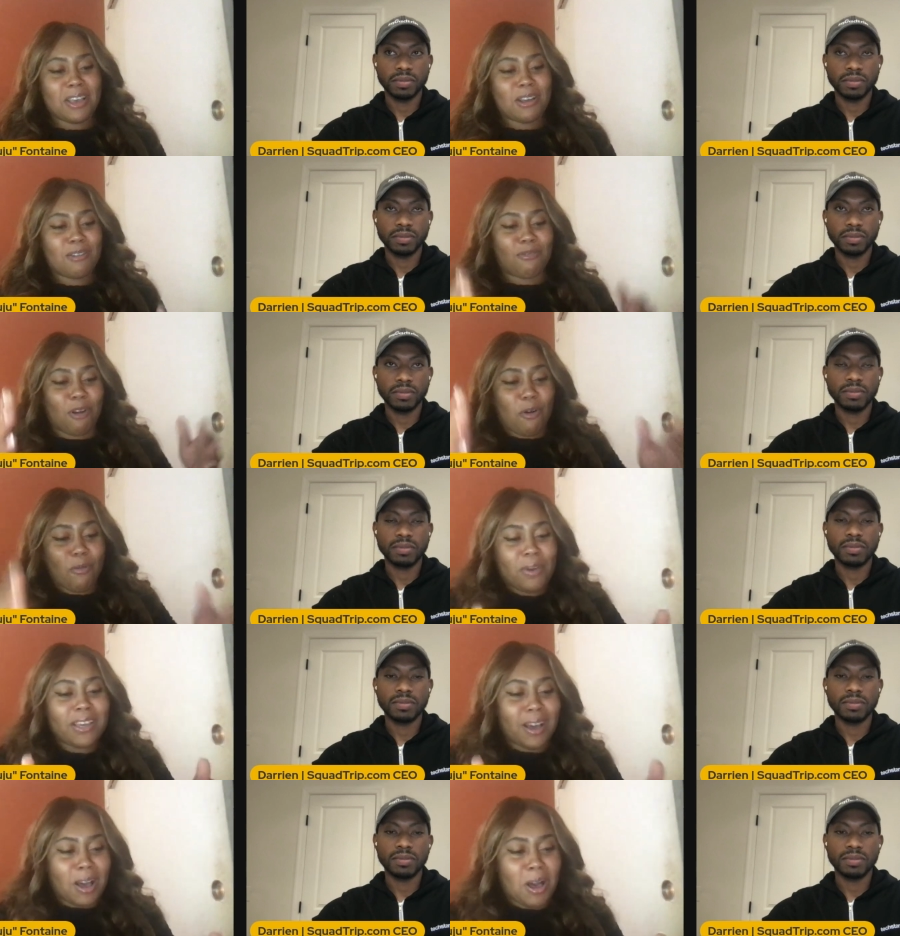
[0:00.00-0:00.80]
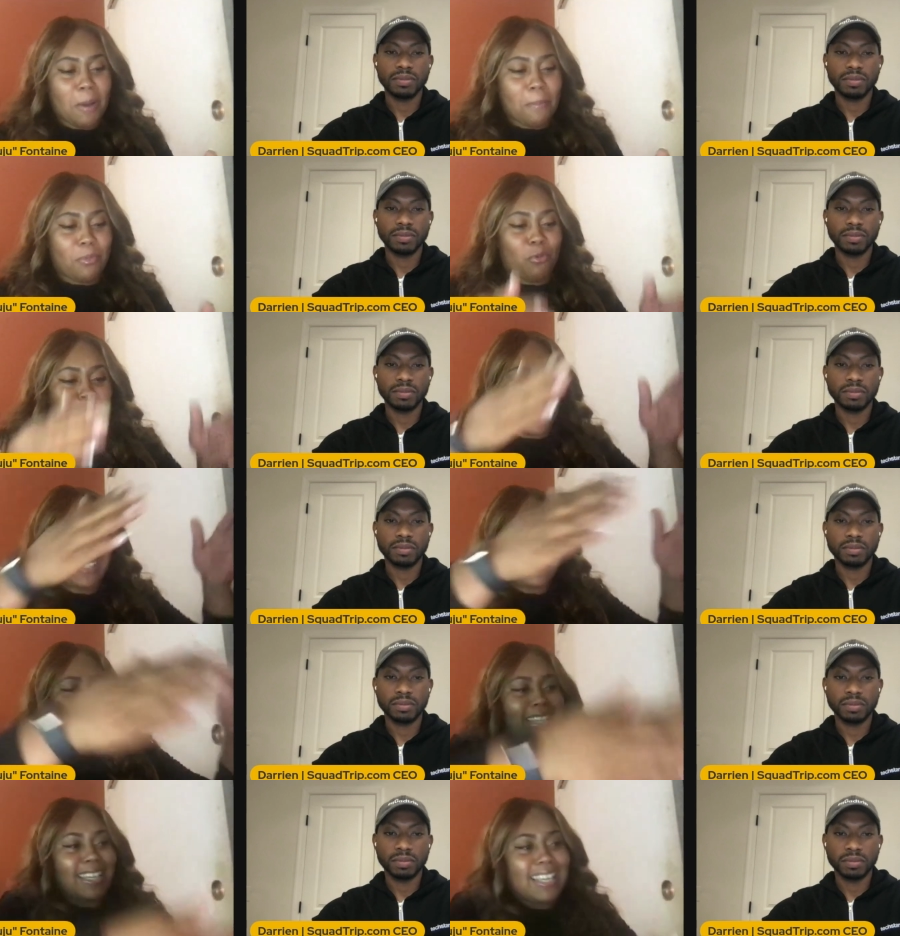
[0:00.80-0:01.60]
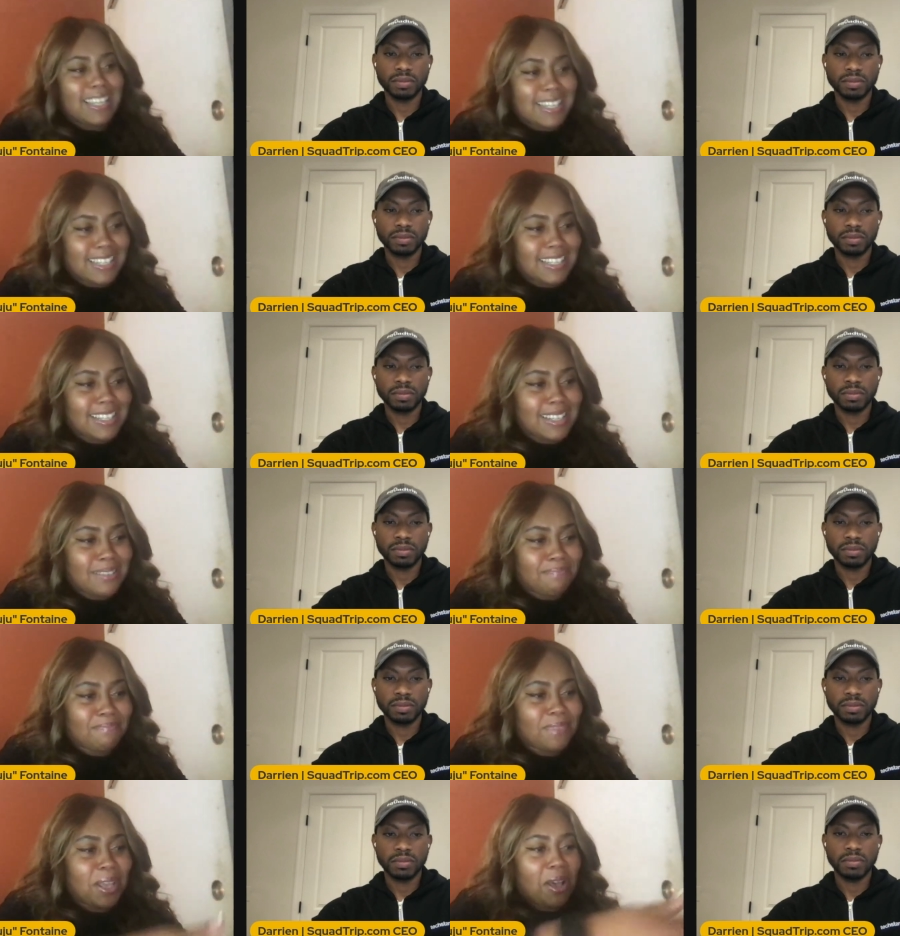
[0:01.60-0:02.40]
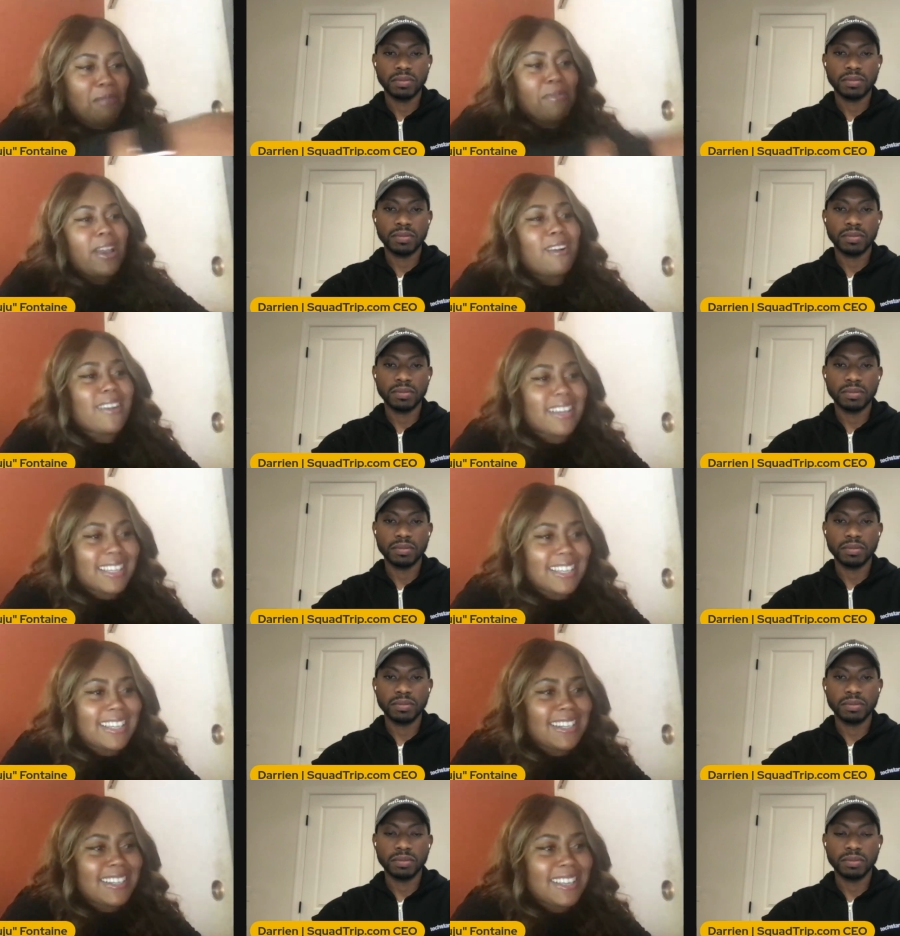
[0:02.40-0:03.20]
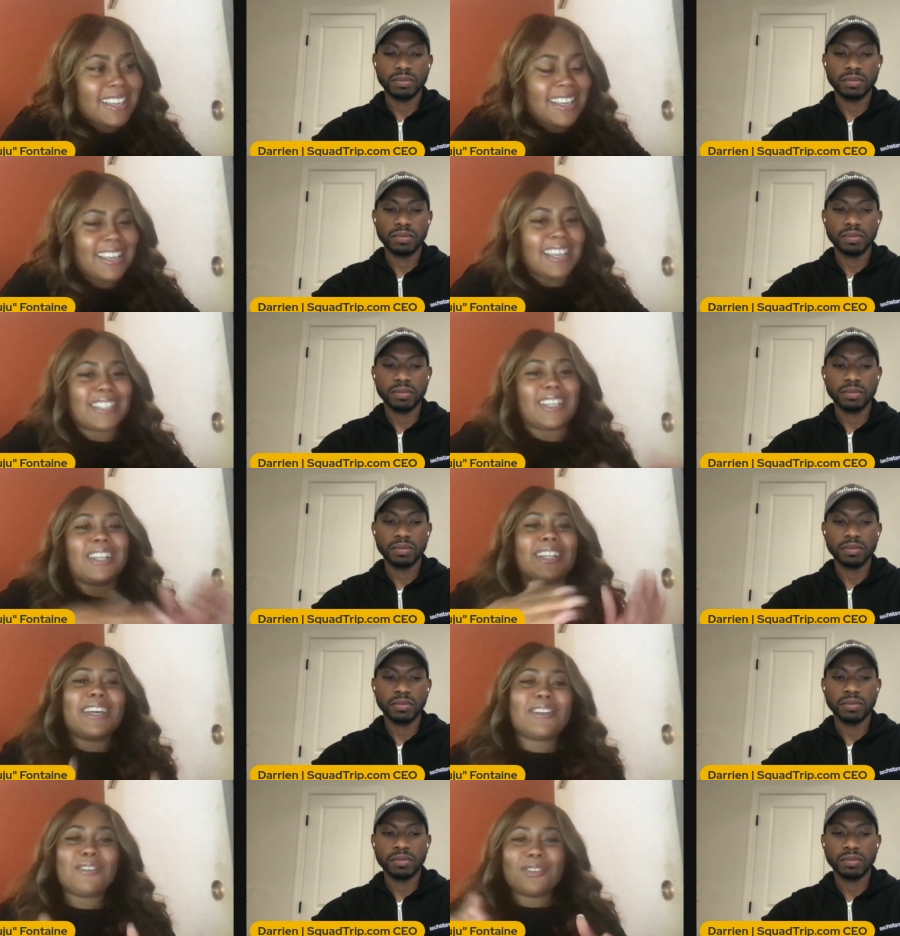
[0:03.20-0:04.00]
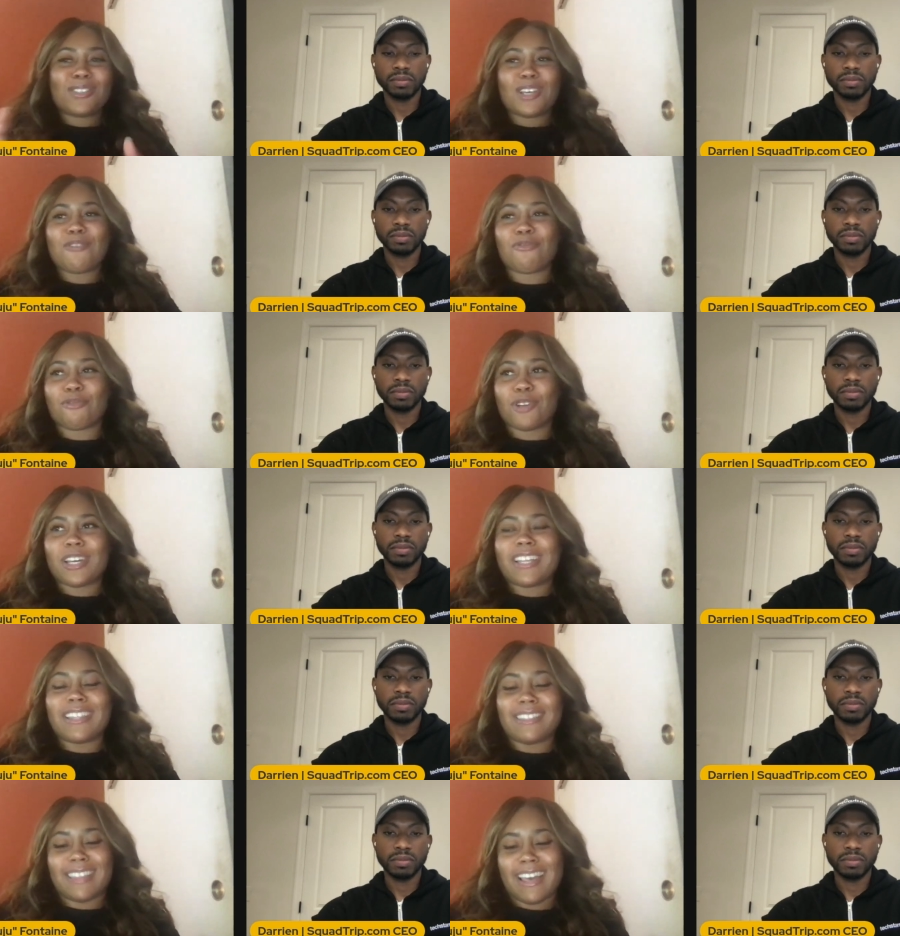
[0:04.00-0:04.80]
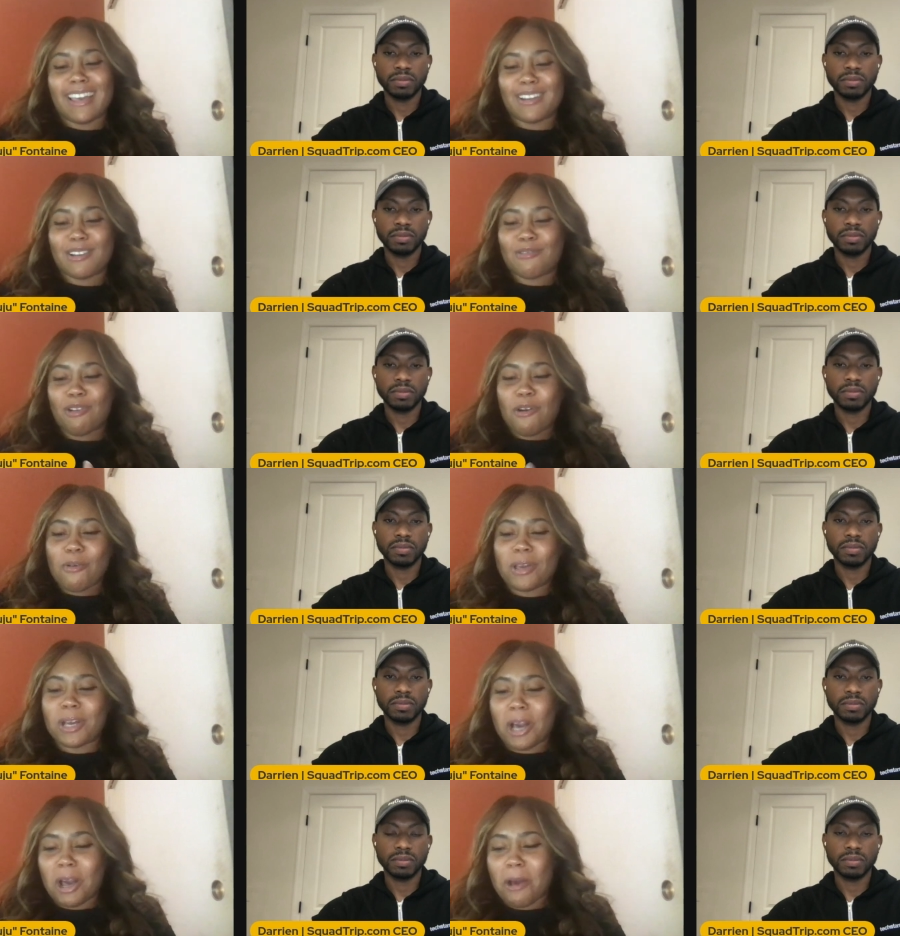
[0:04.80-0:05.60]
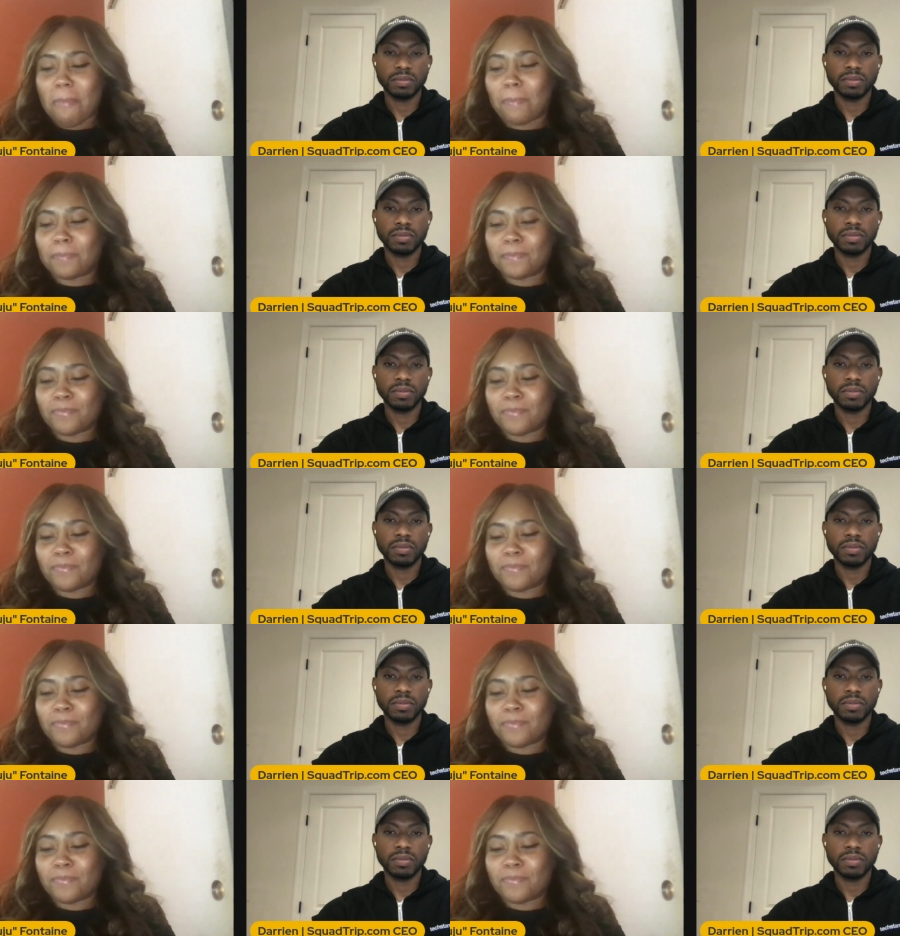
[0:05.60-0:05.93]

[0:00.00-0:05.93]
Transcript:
Speaker 1: growing up West Indian American is a little different than growing up